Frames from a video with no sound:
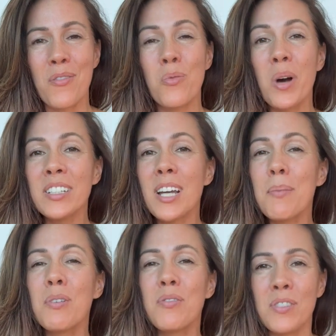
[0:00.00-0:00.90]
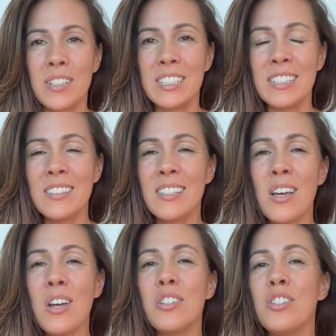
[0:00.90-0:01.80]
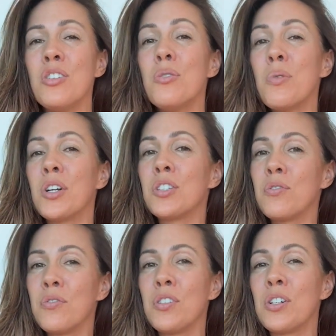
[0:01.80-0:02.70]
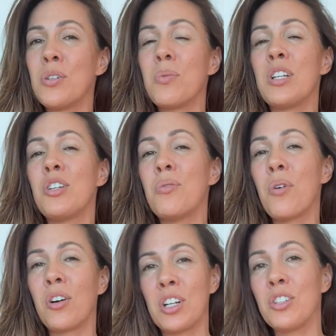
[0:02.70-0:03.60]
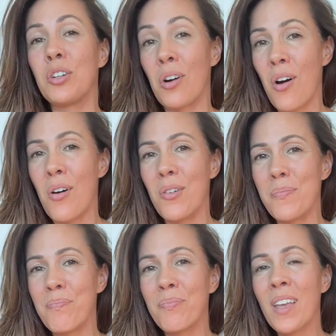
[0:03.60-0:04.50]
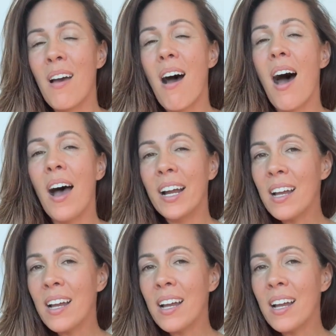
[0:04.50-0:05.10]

what type of feelings do you want to feel when you are in your home? I